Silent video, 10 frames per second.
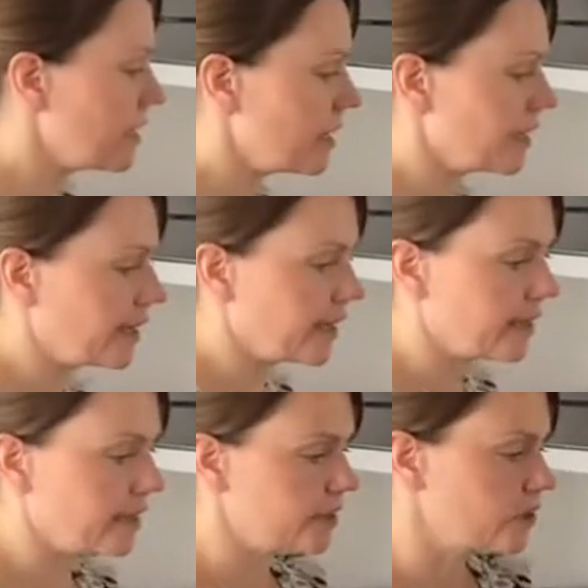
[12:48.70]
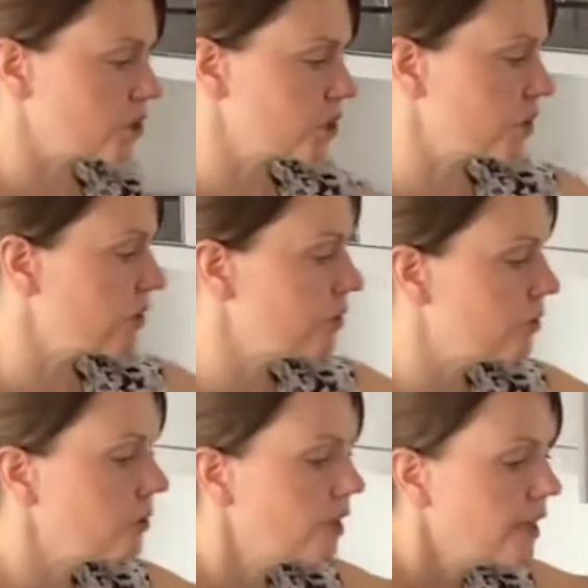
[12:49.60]
and just show you,
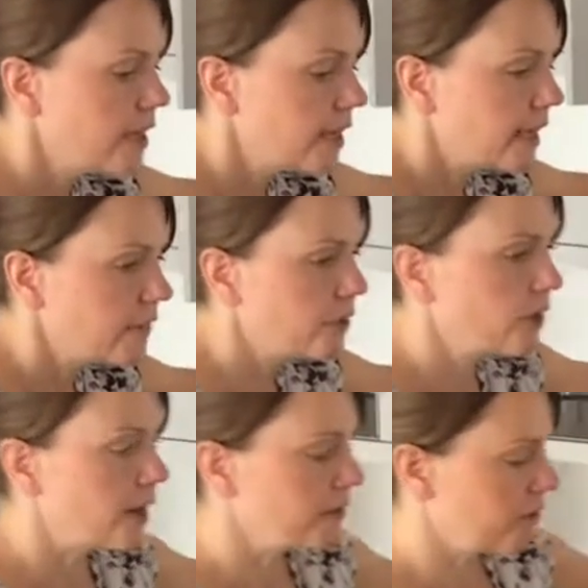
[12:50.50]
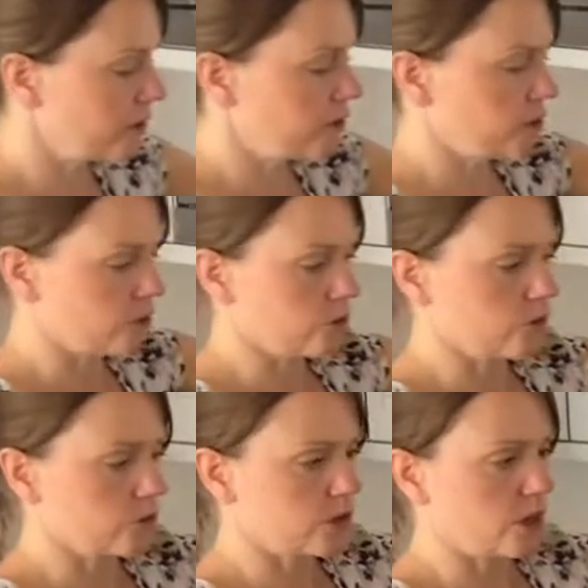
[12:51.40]
if you have noodles at
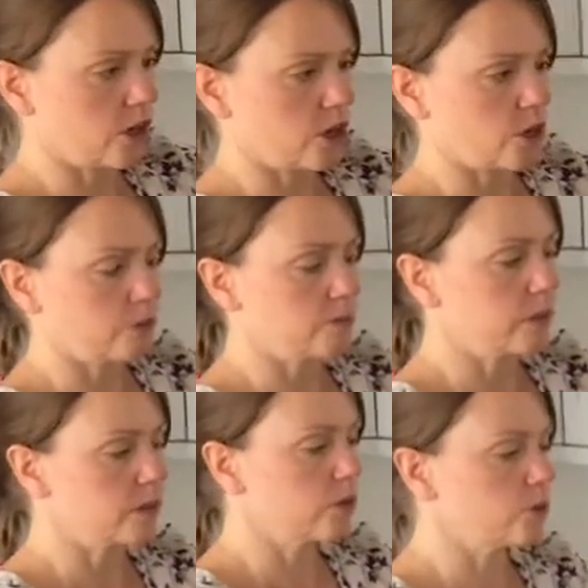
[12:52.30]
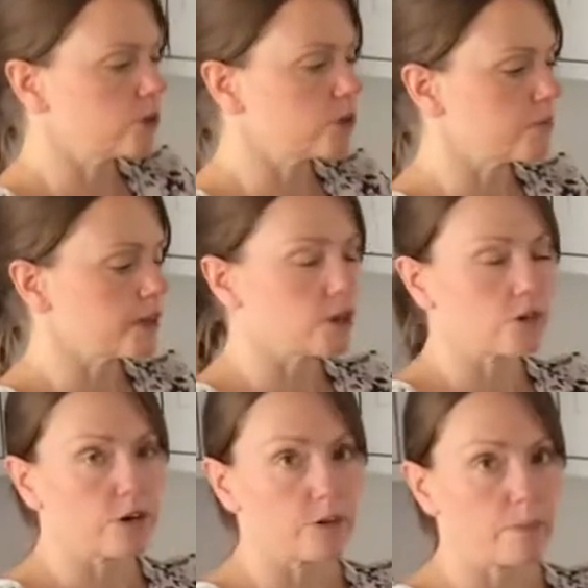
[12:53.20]
home, you could make your own
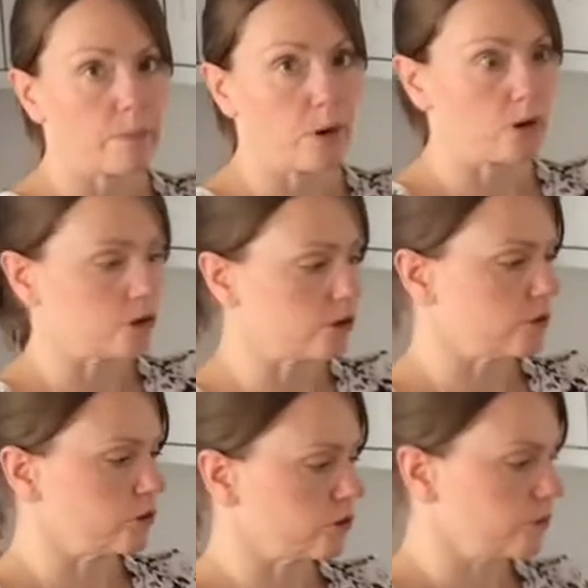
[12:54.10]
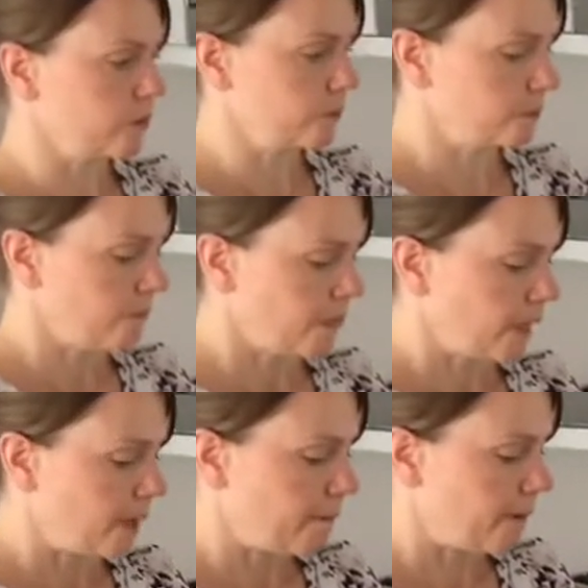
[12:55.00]
pot noodle
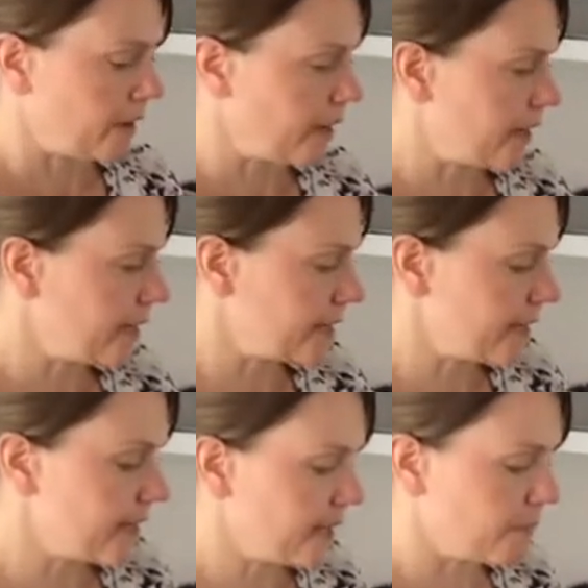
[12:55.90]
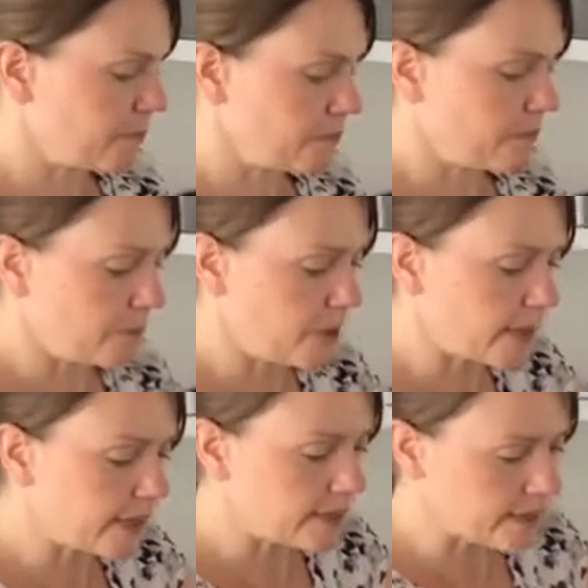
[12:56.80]
by putting in the
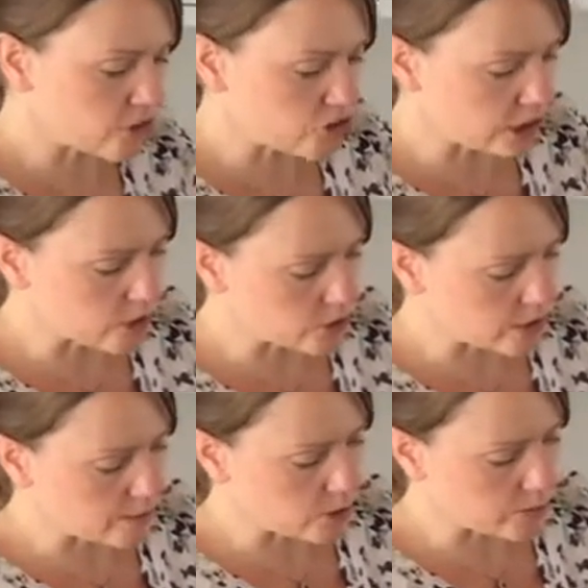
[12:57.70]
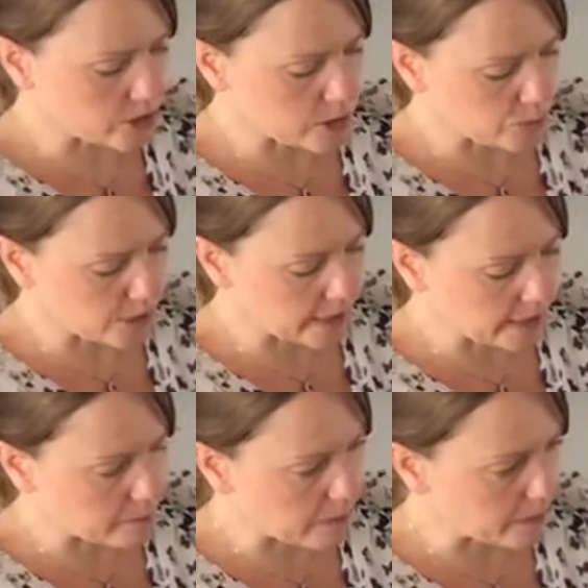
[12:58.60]
dry noodles in the bottom and just breaking them up a
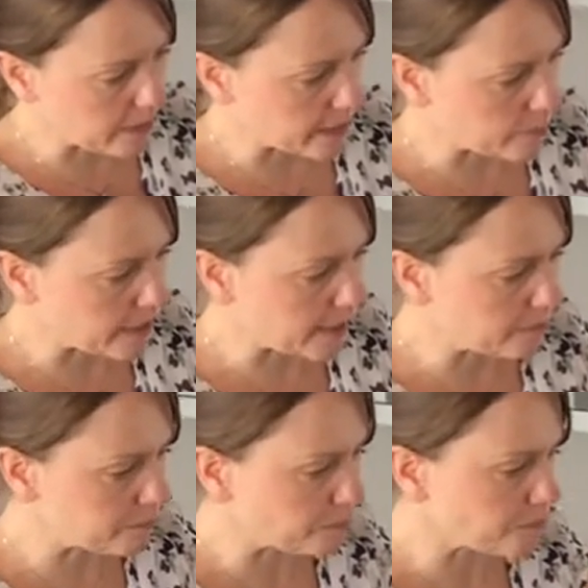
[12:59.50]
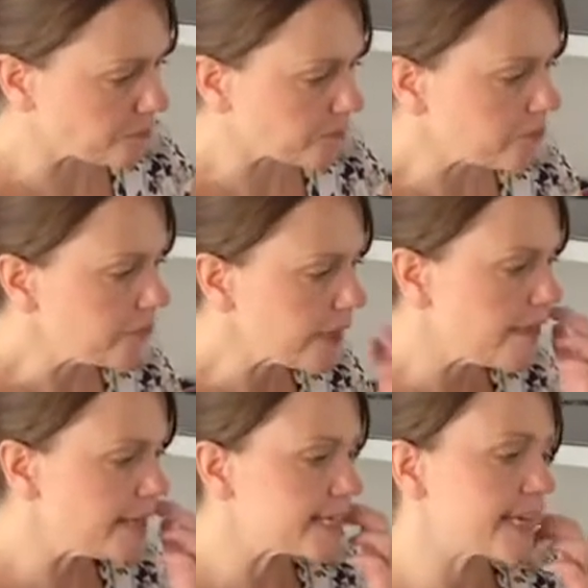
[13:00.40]
little bit, and then
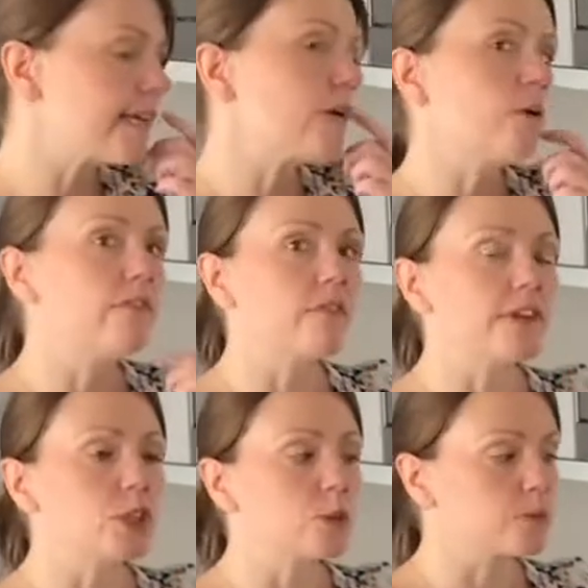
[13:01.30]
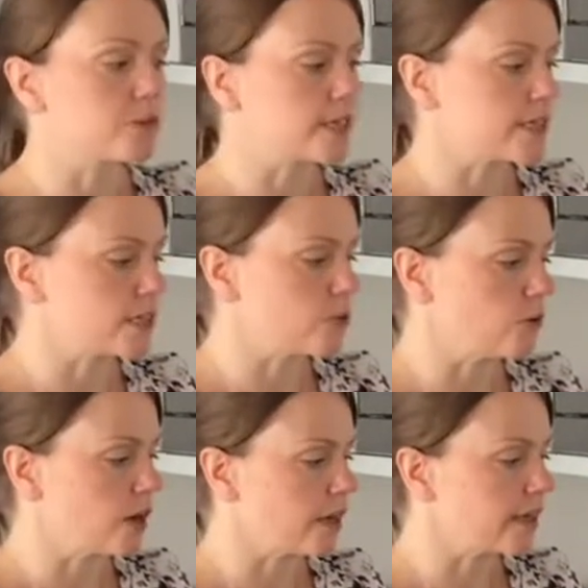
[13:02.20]
taking whatever vegetables it is that you like.
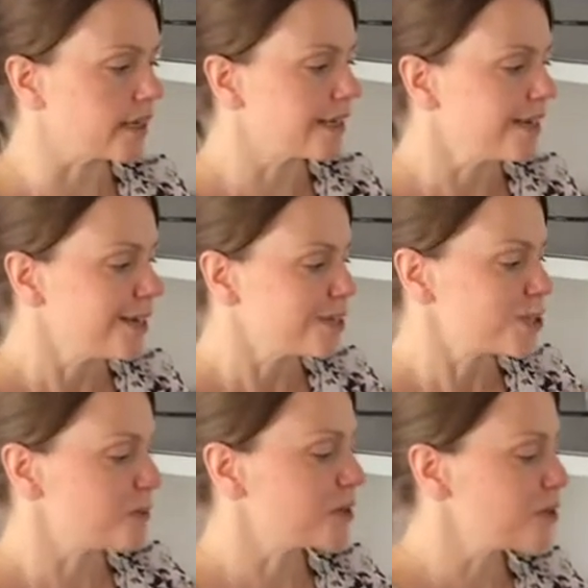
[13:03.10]
So because we've